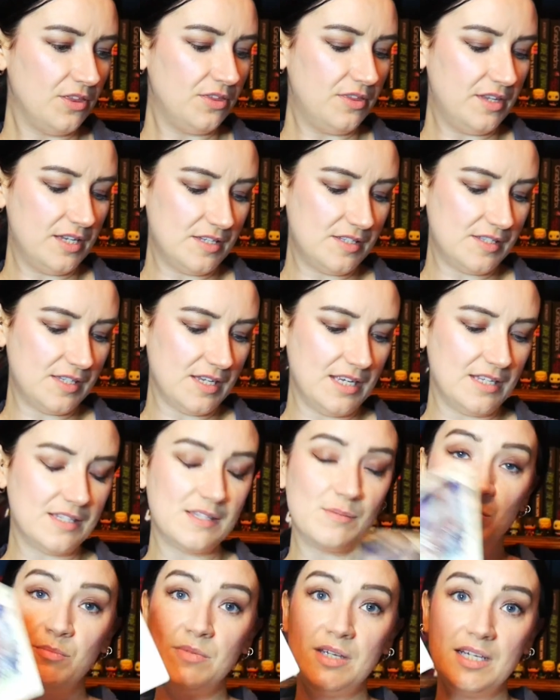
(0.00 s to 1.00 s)
This
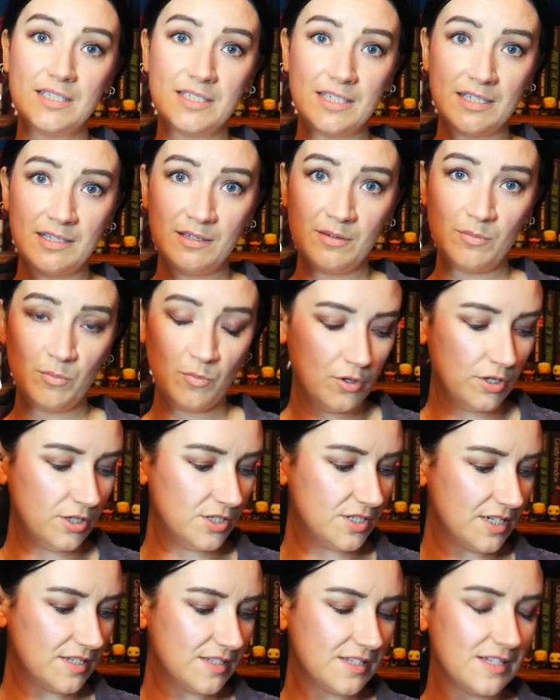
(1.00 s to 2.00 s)
is Maiden
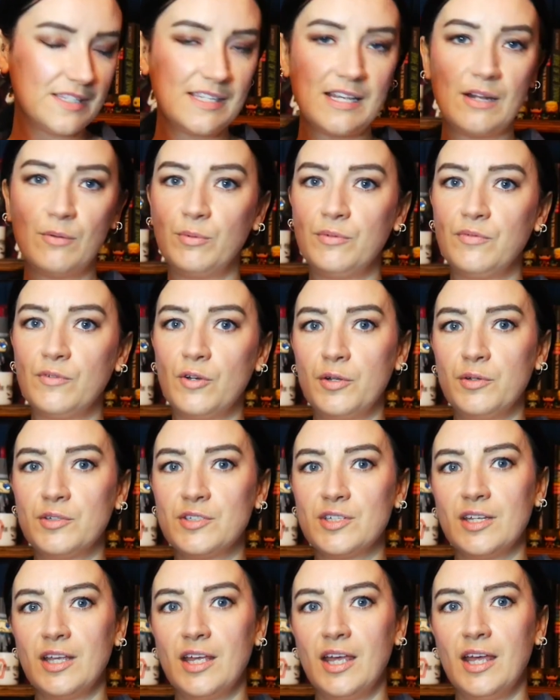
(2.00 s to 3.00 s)
Mort. As I said, we've
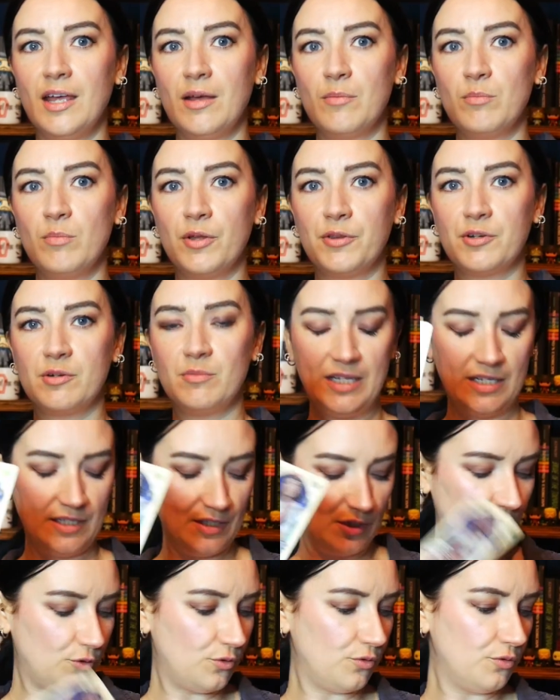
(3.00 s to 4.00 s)
got Mother,
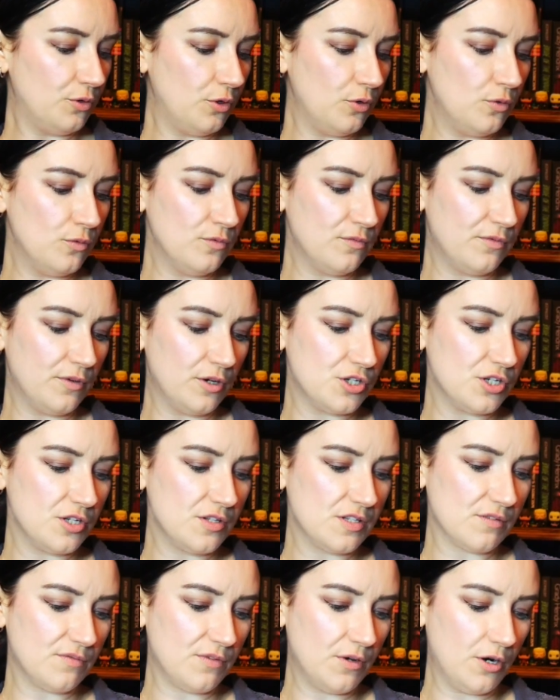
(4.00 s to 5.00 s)
Maiden, and Crone
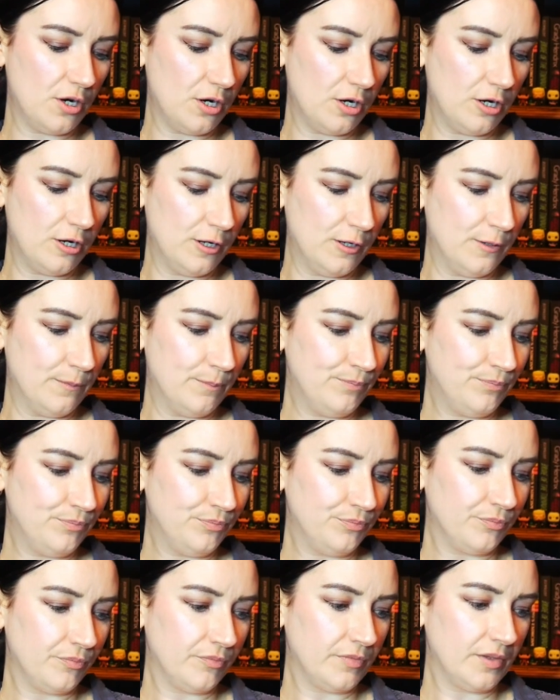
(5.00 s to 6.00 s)
versions of her.
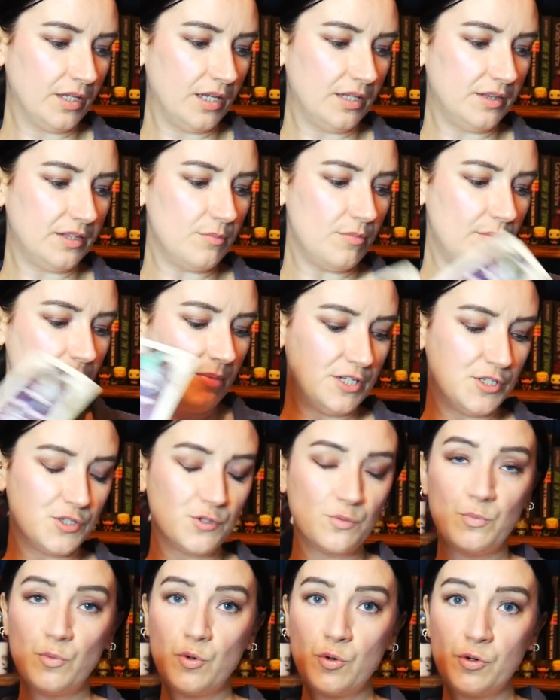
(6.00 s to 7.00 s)
The
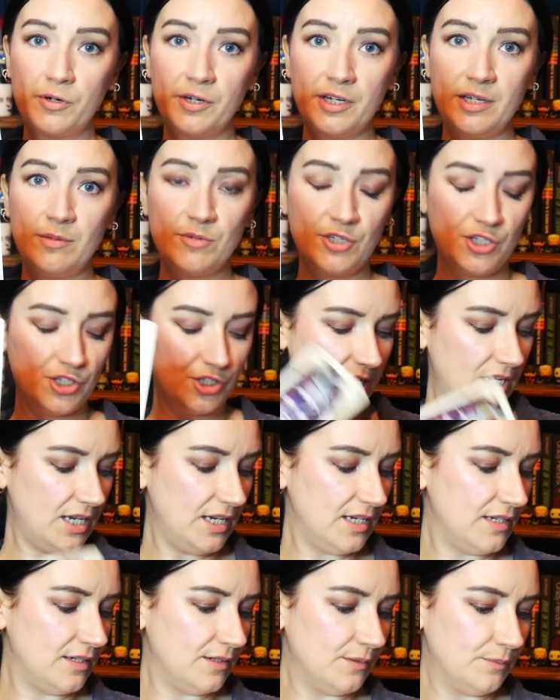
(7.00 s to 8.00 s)
Memento Mori
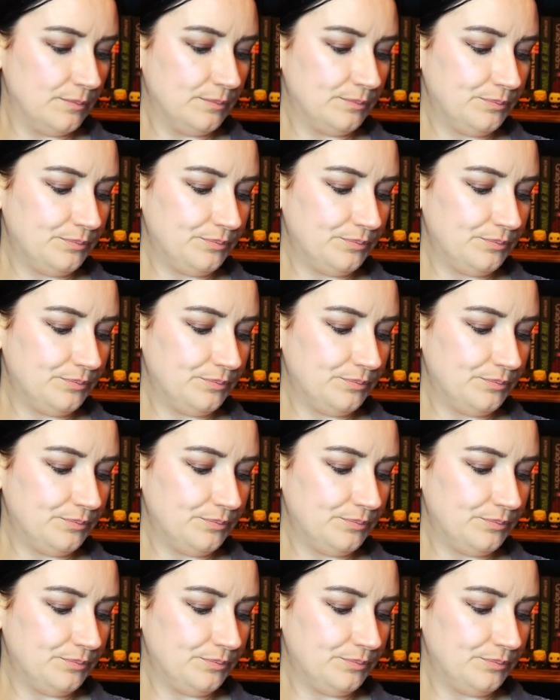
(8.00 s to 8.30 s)
machine.